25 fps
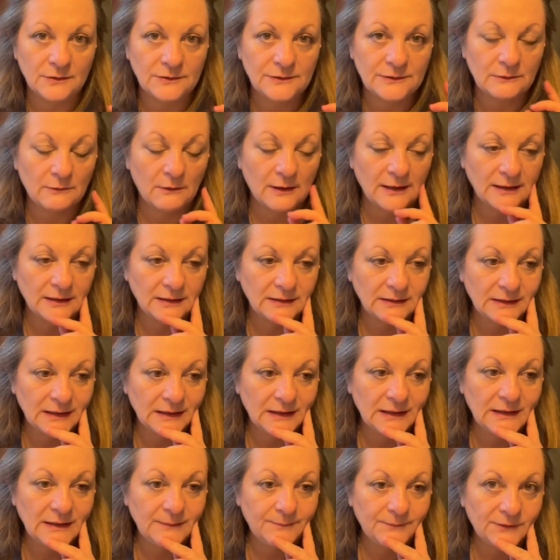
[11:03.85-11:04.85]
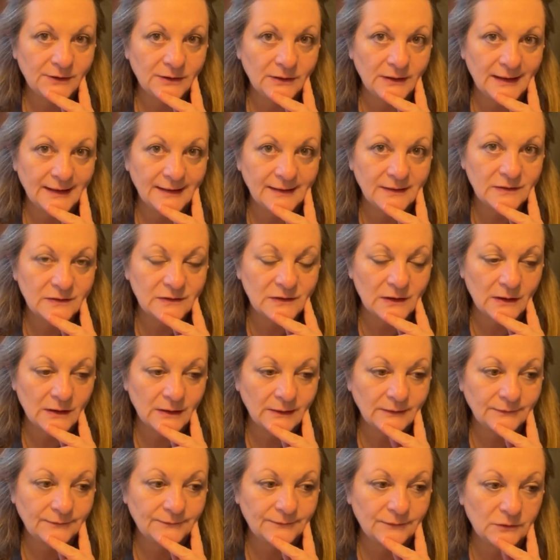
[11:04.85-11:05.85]
so I can keep the lights
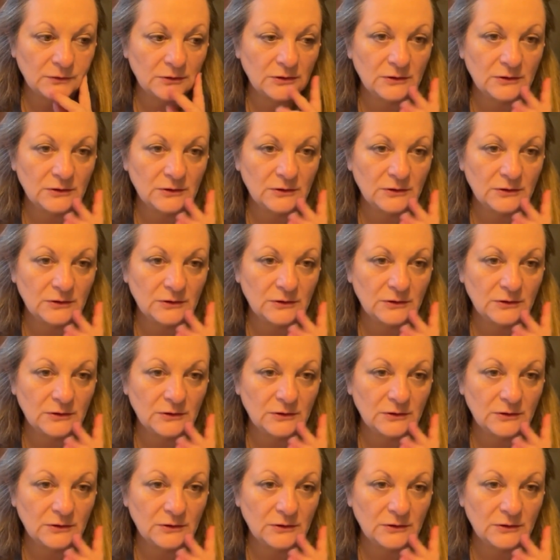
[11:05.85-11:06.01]
on for